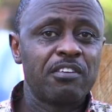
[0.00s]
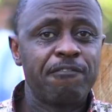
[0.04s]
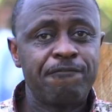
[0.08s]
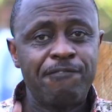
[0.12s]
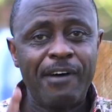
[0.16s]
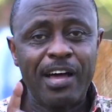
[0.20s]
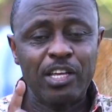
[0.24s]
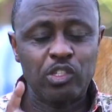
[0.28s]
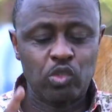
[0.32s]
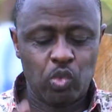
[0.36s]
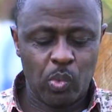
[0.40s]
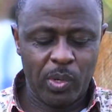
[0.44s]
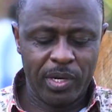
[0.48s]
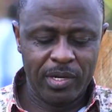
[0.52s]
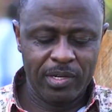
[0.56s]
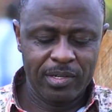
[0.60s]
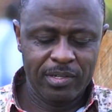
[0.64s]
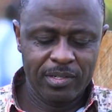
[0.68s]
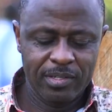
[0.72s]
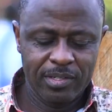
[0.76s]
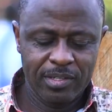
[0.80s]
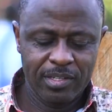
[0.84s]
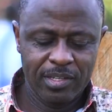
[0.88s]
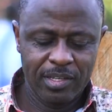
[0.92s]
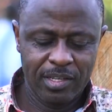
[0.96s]
The first one
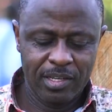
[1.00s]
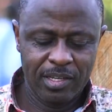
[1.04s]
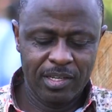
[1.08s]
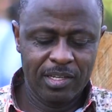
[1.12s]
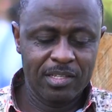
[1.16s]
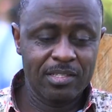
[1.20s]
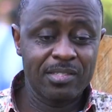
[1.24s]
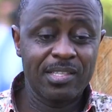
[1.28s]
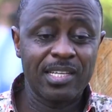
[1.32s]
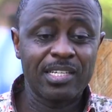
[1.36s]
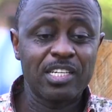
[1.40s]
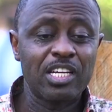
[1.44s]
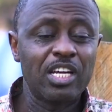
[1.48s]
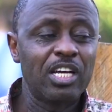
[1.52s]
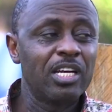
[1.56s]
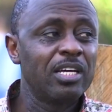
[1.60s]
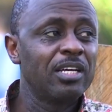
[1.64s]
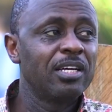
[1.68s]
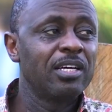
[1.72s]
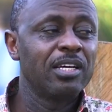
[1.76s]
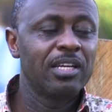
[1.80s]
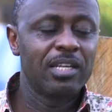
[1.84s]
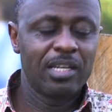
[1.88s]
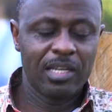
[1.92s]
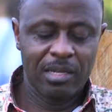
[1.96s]

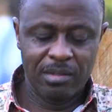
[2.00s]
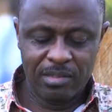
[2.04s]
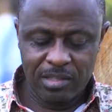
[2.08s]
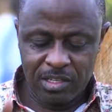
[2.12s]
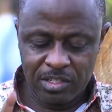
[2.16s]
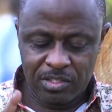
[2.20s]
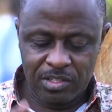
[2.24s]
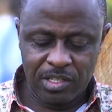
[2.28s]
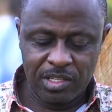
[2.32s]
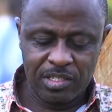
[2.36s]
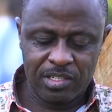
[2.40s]
is